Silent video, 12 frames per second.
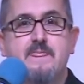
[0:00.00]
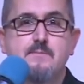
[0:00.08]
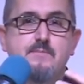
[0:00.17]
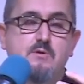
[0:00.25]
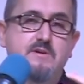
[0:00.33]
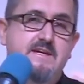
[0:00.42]

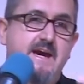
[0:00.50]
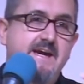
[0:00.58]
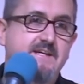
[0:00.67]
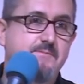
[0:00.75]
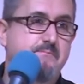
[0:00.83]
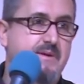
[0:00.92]
but we
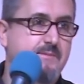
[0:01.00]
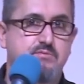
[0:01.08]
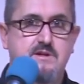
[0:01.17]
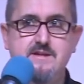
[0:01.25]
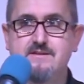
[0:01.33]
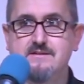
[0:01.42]
gained a big
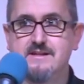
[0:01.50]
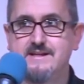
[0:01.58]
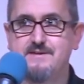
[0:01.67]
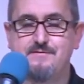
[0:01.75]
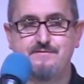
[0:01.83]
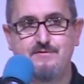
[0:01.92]
brother, like
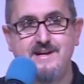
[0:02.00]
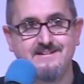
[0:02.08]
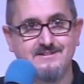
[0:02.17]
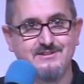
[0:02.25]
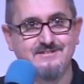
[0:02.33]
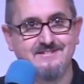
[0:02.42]
a
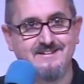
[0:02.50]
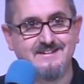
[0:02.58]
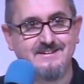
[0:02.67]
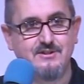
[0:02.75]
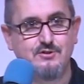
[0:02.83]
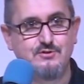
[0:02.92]
friend,
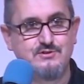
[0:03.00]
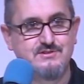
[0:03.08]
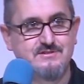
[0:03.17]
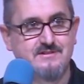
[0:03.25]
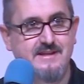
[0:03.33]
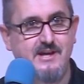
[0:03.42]

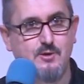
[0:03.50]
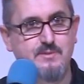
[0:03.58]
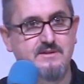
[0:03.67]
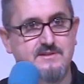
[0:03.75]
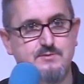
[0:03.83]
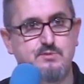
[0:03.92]
who's
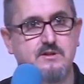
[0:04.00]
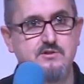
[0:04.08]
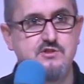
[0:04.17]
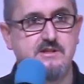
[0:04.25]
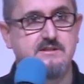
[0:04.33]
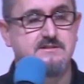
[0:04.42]
helping this
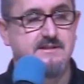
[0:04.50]
project.